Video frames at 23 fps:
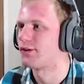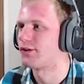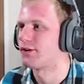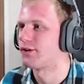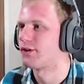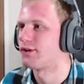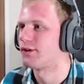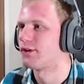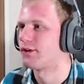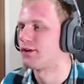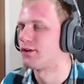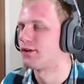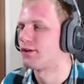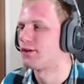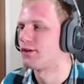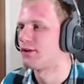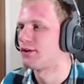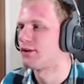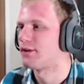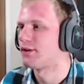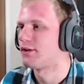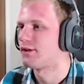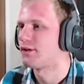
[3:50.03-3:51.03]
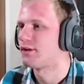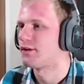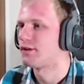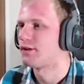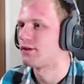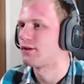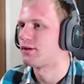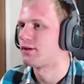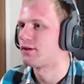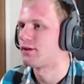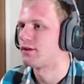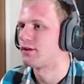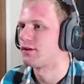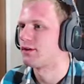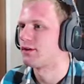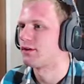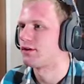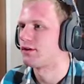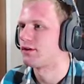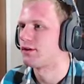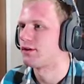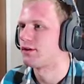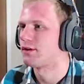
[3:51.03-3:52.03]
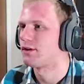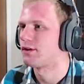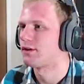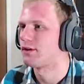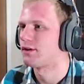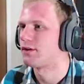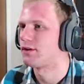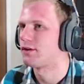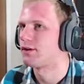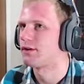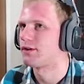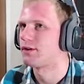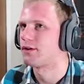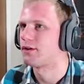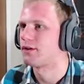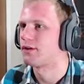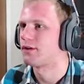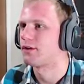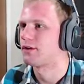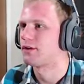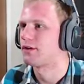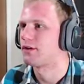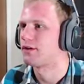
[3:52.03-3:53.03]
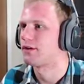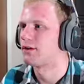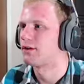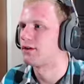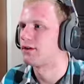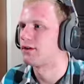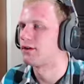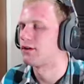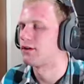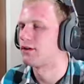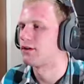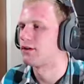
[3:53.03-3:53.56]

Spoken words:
(silence)